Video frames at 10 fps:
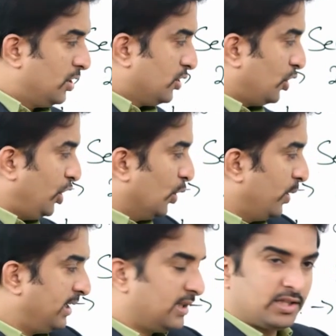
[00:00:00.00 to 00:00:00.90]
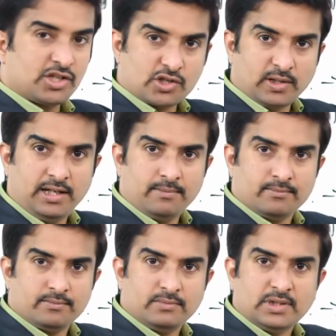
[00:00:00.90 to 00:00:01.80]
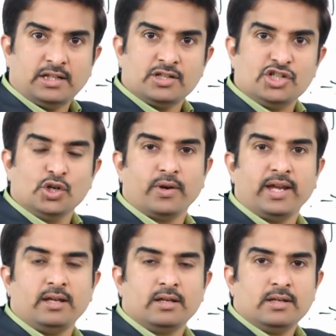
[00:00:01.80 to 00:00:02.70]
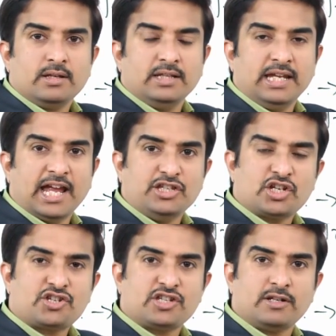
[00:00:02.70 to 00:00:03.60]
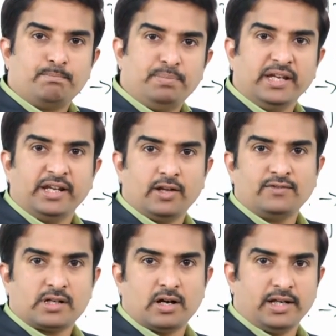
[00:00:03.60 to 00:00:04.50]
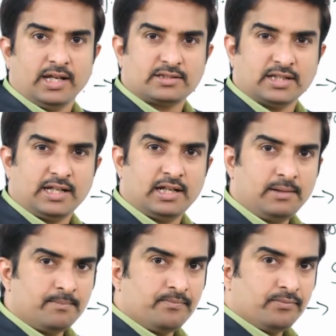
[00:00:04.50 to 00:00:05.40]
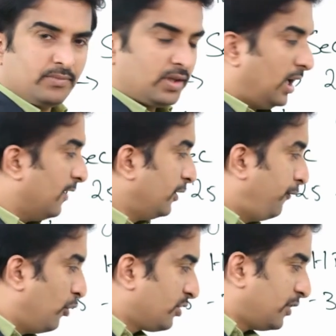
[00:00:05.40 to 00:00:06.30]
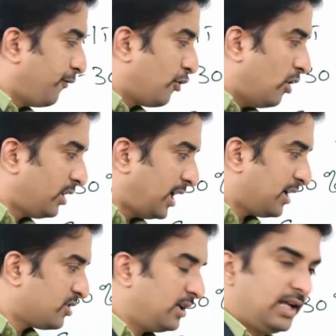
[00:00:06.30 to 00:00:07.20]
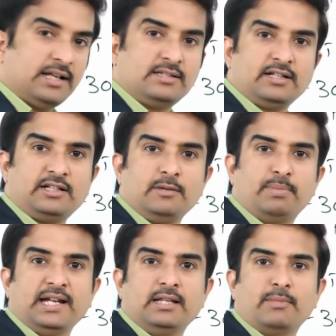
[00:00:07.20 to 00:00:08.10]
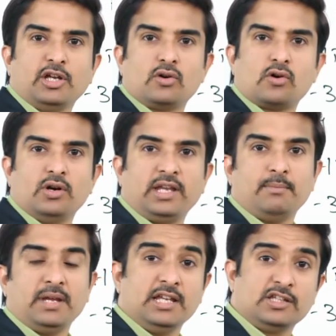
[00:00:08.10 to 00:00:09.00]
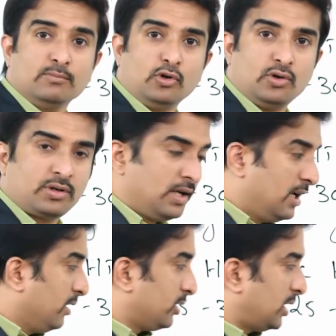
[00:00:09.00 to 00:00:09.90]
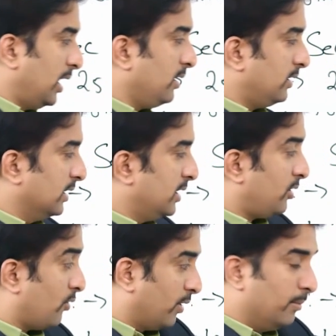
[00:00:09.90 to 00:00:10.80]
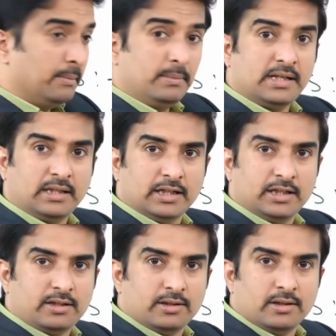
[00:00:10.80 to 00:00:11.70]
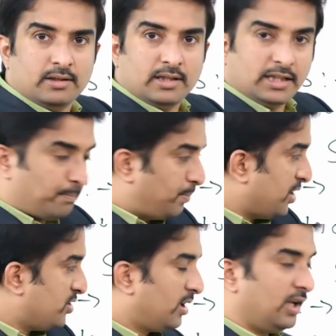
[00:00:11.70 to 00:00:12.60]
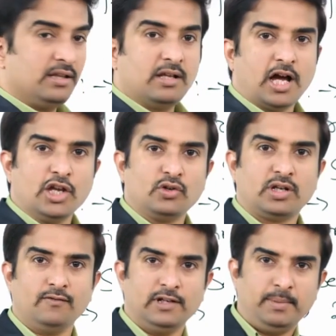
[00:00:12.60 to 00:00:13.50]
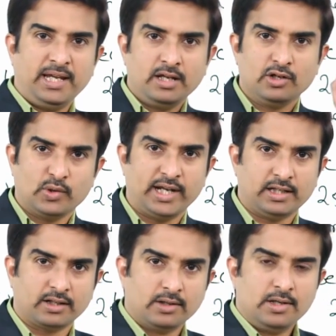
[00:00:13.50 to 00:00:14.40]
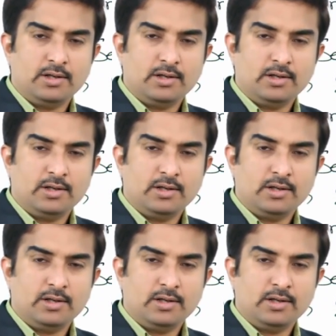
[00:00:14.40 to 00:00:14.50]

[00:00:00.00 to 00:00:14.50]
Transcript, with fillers: So during the systole, that is during the ejection period of the cardiac cycle, if the force of contraction exerted by the myocardium is more, think that, remember that the pressure in the aorta will be greater.